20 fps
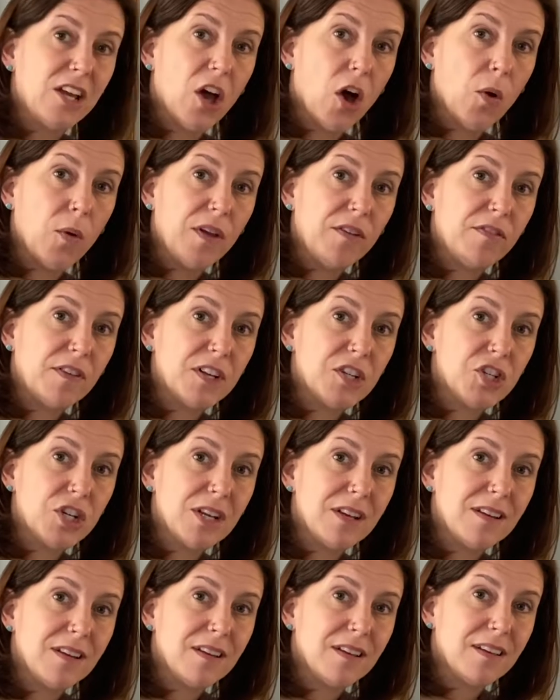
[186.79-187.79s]

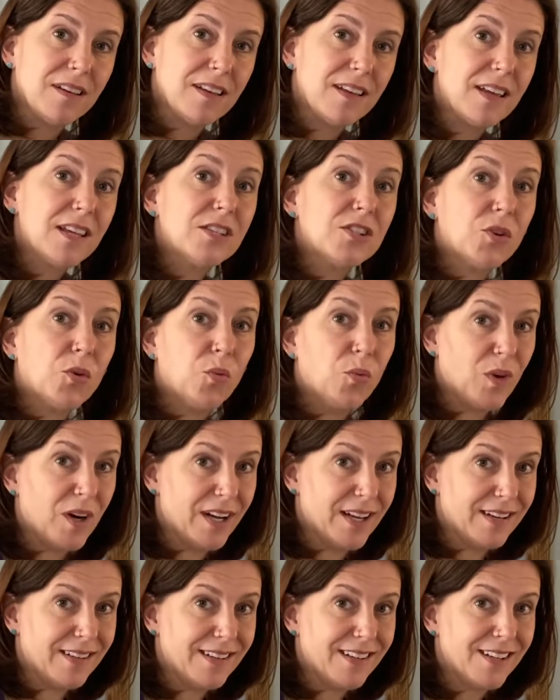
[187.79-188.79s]
coefficient is a
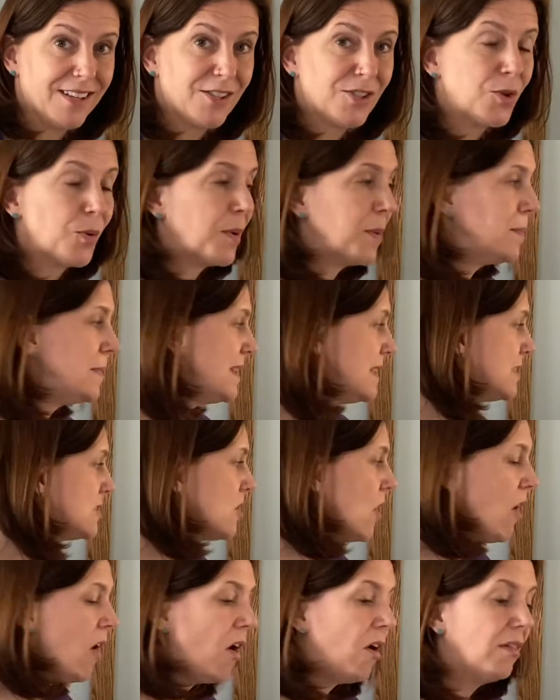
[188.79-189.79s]
1, so it means
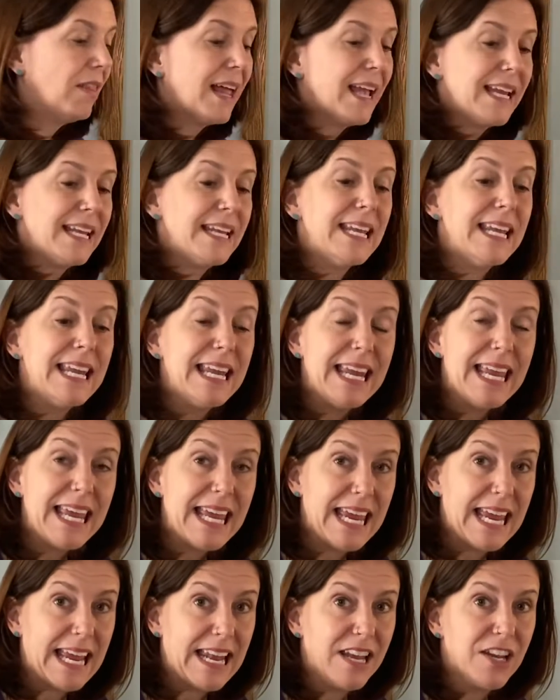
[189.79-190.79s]
all I
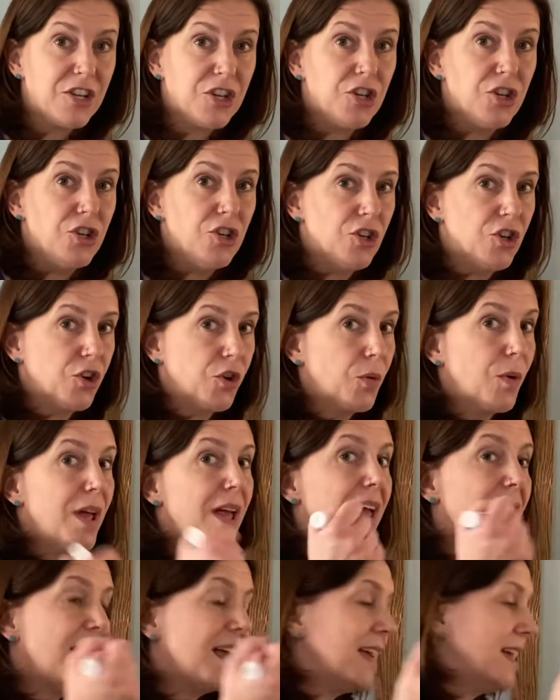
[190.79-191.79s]
need to do
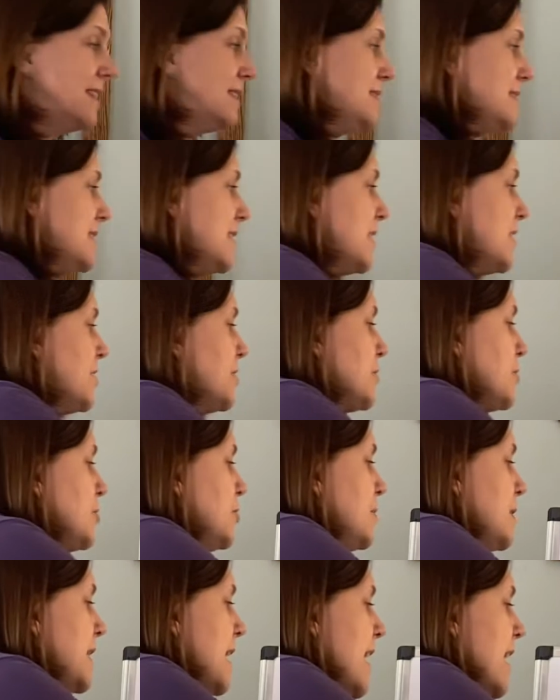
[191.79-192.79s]
is think through
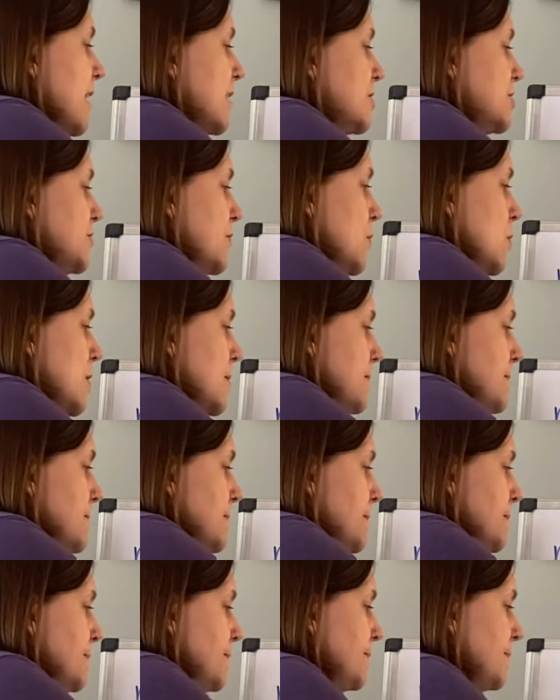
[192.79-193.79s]
an x form.
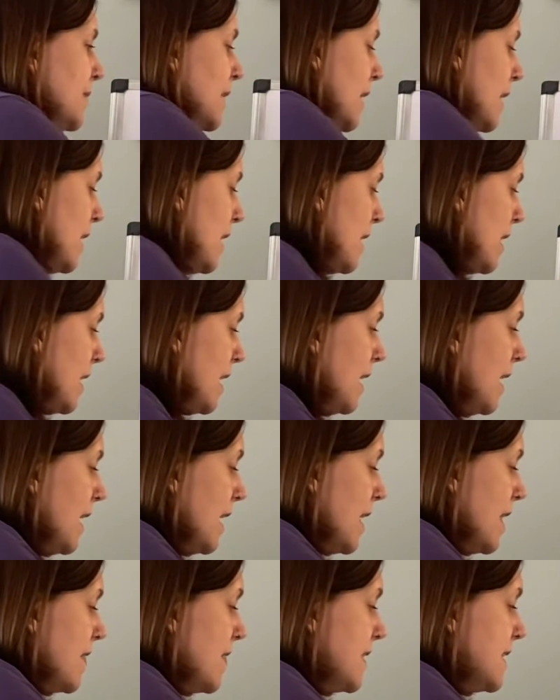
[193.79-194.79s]

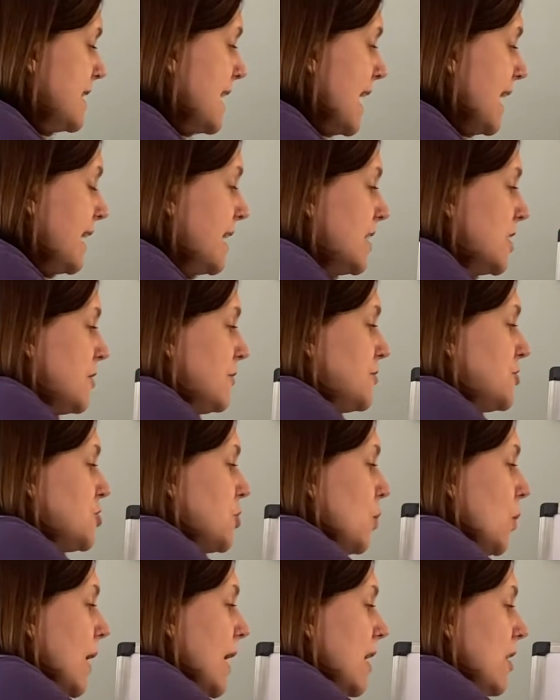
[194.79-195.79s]
The negative
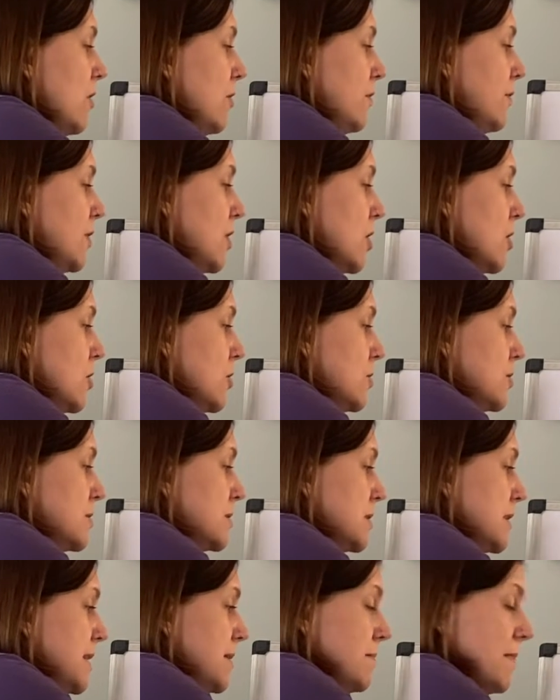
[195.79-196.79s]
12 goes
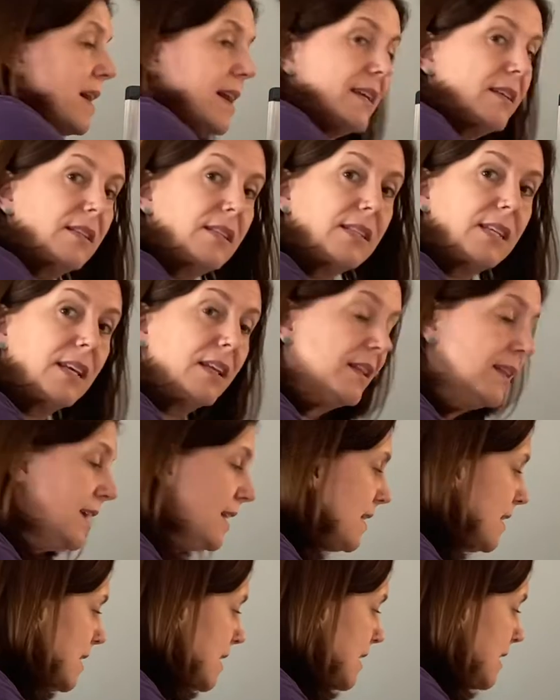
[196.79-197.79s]
in my
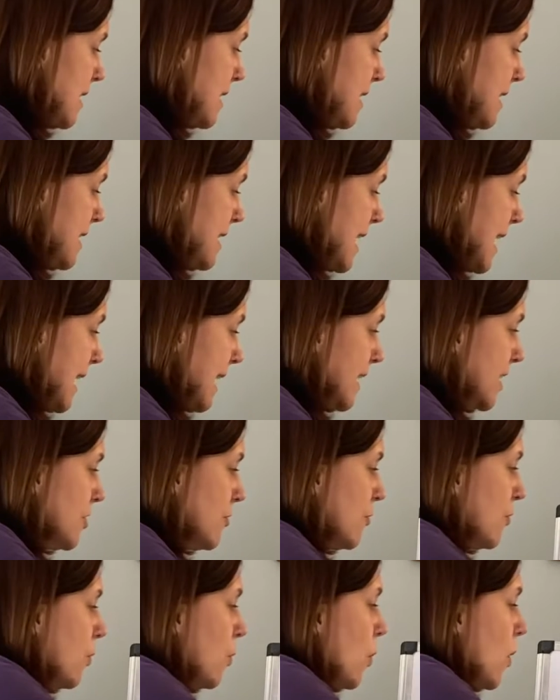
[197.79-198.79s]
ceiling,
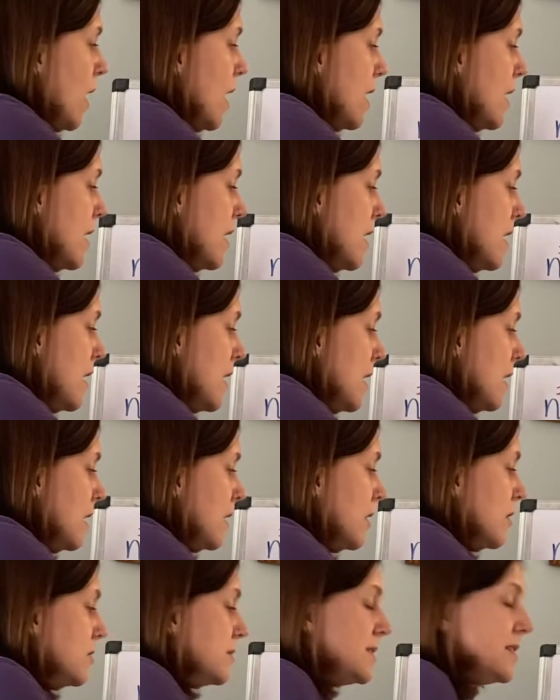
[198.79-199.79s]
negative 1
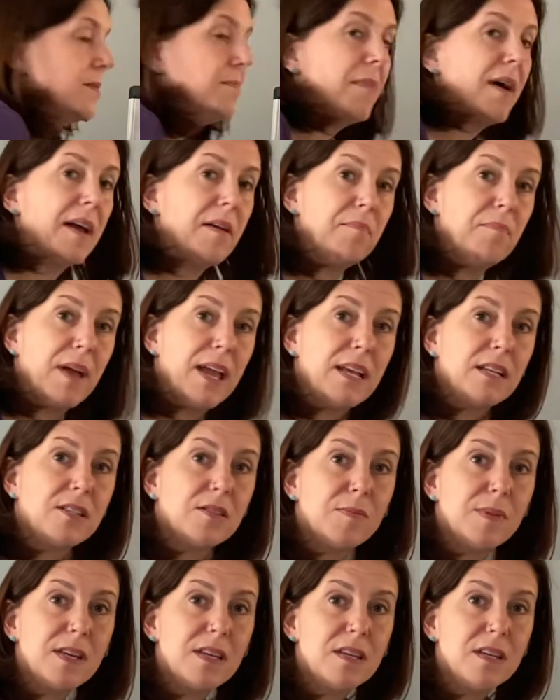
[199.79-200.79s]
goes in my
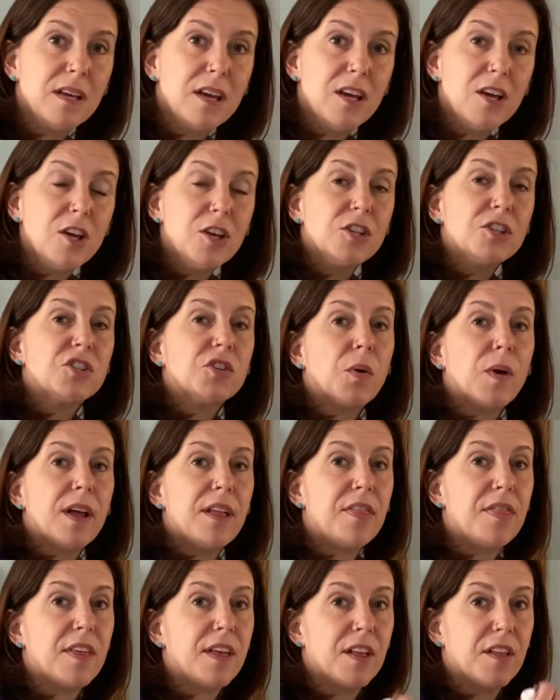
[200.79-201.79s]
basement. So I
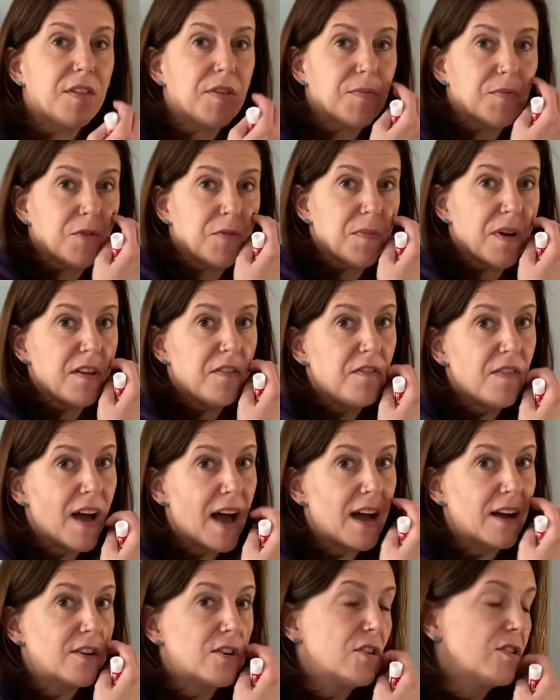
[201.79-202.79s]
think through my
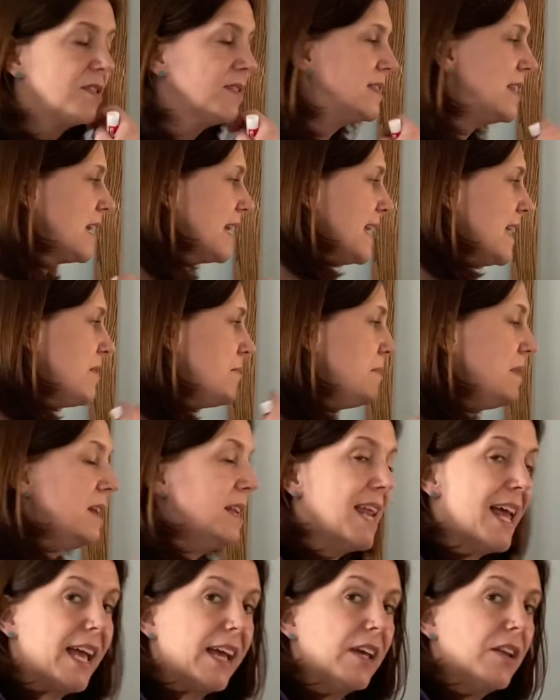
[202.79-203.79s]
factors that get me
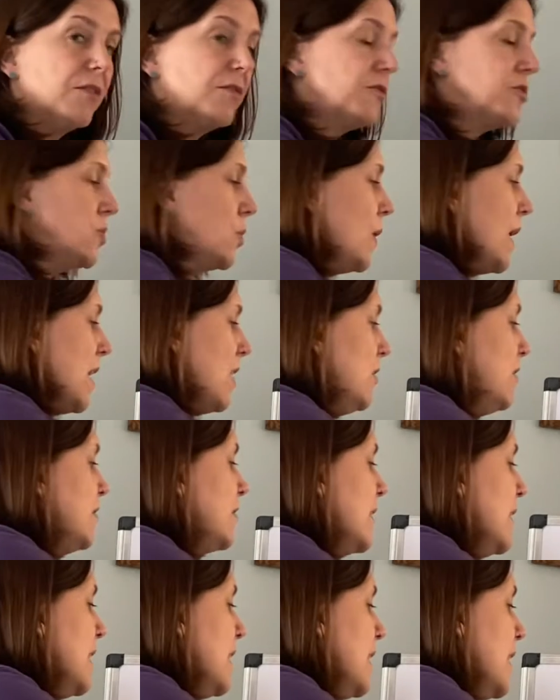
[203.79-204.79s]
negative 12,
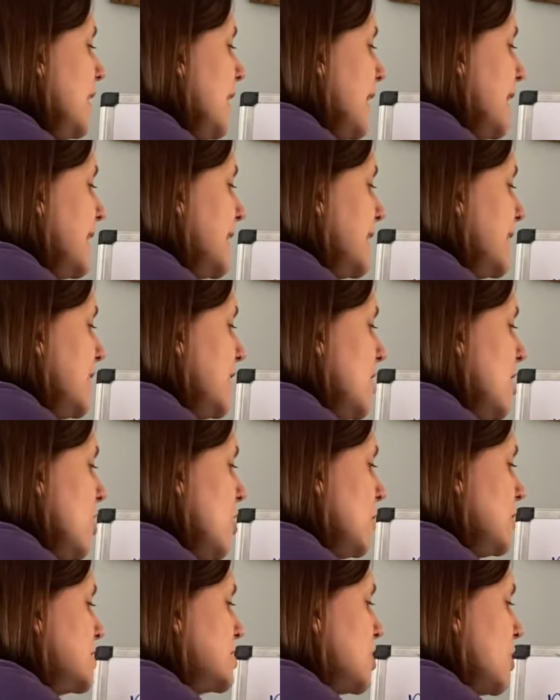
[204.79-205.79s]
and I
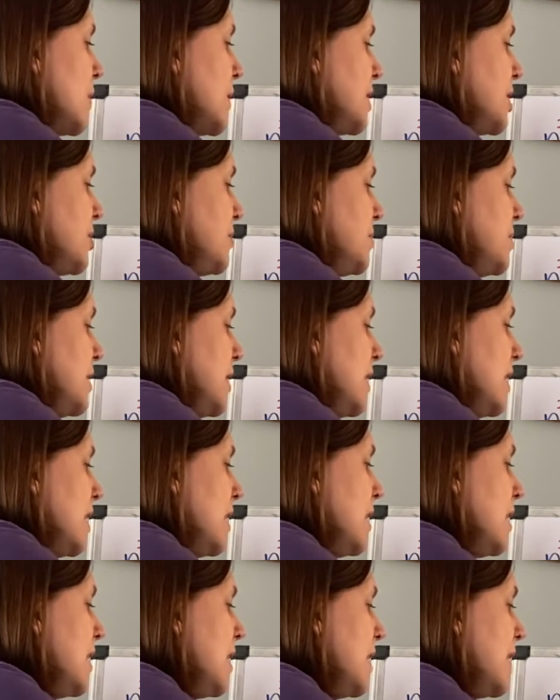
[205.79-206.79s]
know it's going to
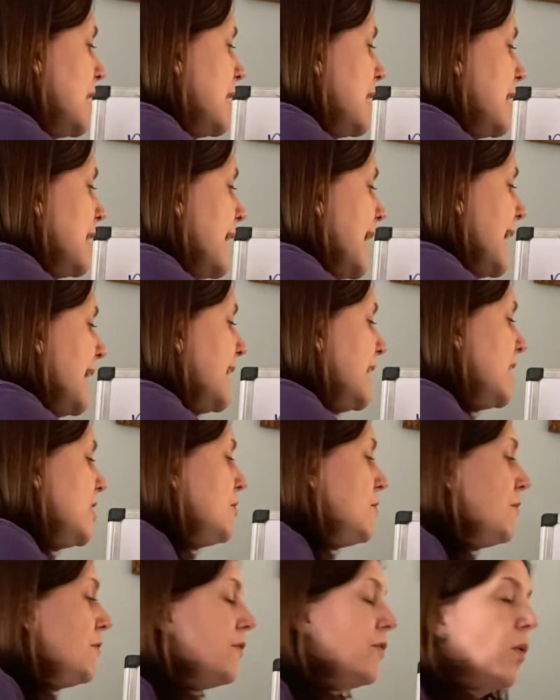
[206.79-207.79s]
be negative
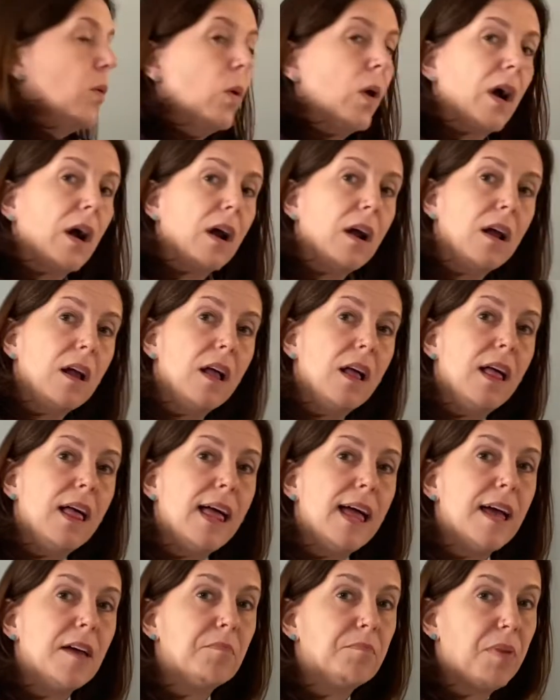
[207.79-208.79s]
4
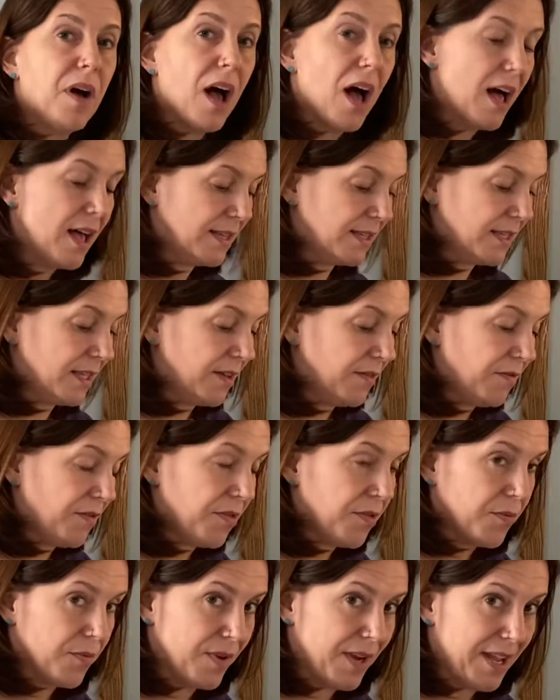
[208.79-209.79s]
and positive
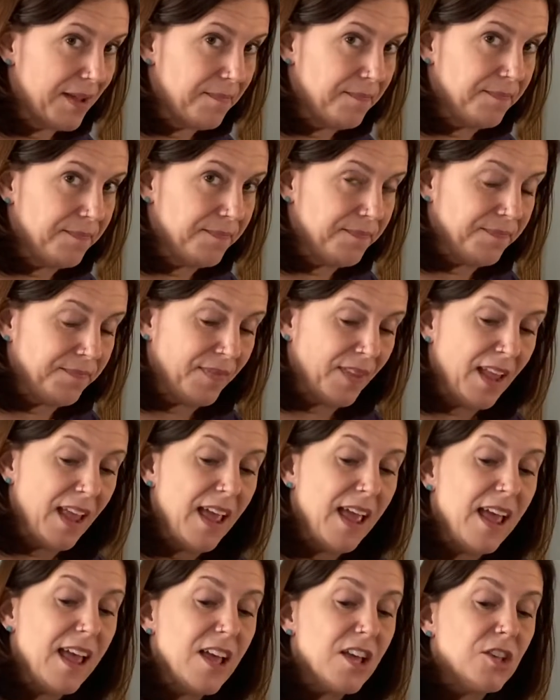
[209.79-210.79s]
3.
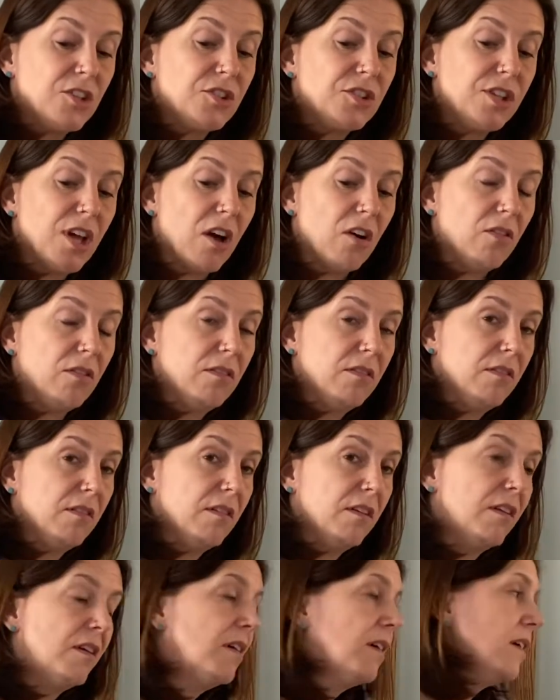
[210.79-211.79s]
So
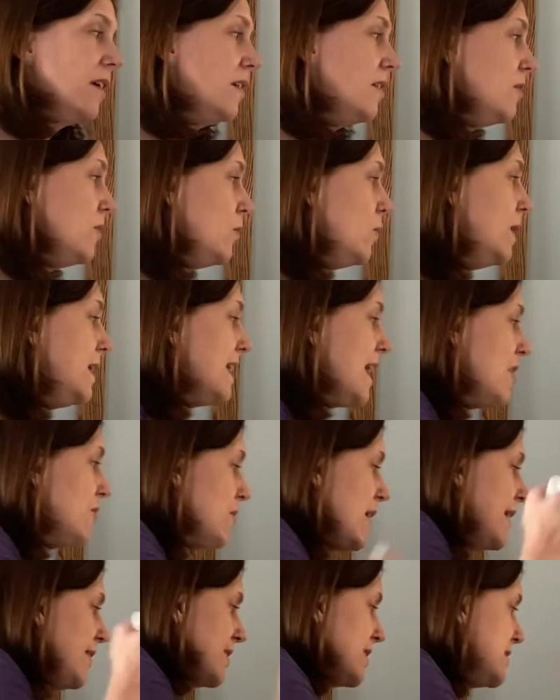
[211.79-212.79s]
when I
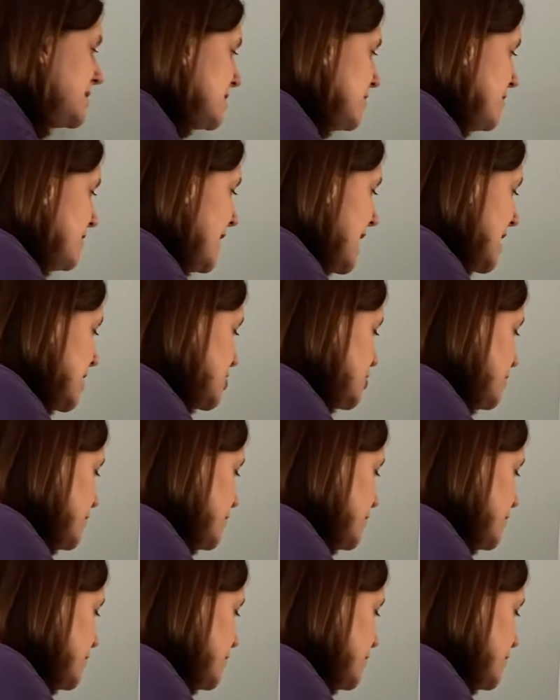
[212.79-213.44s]
write this in factored